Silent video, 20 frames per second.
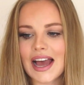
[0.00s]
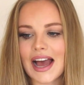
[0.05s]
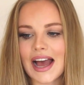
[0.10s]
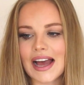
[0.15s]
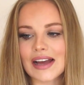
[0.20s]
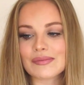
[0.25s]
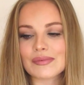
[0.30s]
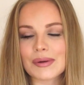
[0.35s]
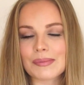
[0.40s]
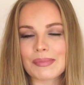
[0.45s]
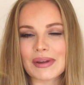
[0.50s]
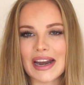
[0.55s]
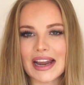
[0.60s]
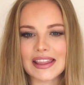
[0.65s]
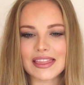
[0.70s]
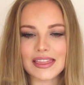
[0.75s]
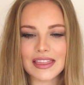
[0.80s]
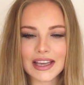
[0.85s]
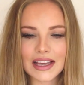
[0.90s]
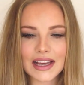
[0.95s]
but
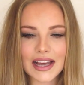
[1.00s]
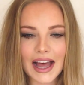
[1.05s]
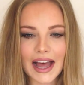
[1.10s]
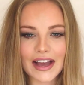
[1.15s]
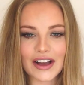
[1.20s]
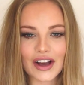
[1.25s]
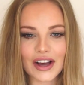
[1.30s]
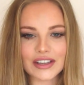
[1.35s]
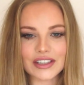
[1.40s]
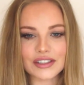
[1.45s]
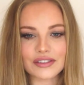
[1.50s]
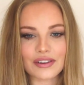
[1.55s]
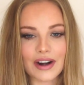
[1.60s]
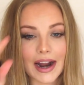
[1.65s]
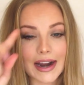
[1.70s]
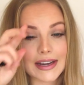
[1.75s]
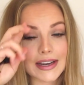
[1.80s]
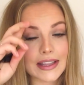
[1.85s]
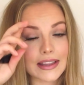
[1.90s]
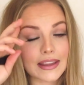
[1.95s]
I think I got it
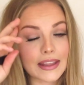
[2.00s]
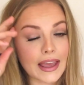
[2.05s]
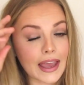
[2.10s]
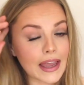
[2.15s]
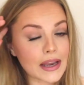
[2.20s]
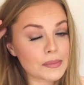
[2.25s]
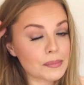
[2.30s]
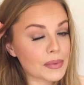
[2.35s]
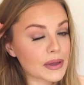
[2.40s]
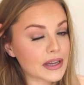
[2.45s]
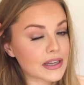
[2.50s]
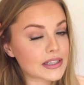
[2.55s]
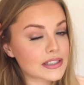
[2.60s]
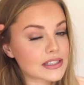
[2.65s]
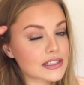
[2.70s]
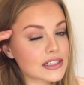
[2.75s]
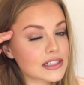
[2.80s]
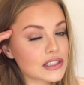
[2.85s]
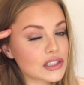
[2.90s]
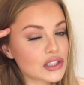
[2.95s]
right in the end
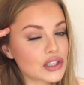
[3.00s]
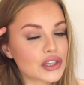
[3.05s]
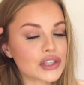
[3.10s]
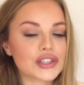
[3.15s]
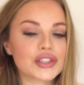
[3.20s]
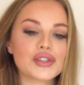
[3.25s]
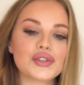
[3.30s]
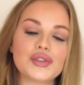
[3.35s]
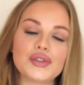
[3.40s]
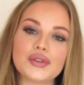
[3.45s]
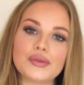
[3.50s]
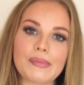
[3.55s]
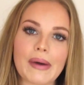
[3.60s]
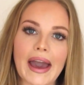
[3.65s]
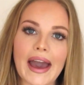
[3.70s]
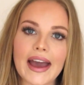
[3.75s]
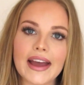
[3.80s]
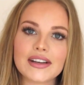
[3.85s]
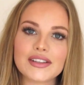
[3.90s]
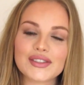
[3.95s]
because it doesn't look too
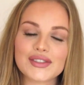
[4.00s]
bad.